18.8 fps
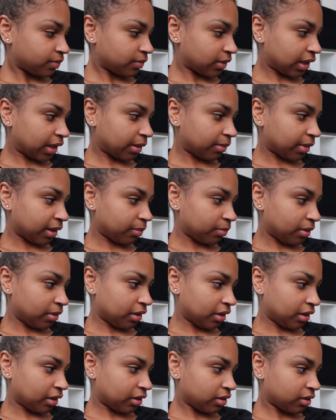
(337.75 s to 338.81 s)
Like it might be
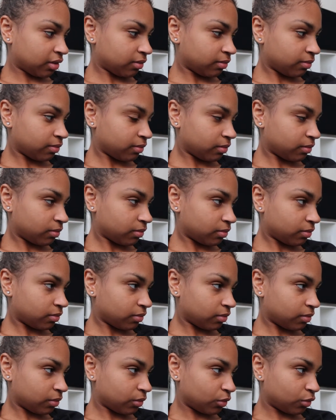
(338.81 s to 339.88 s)
like
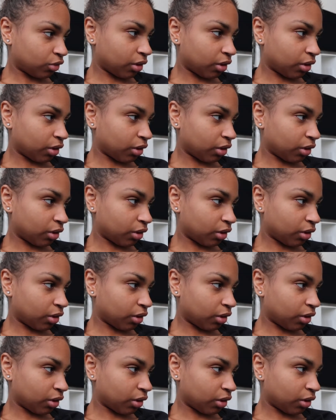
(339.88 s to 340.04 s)
growing down.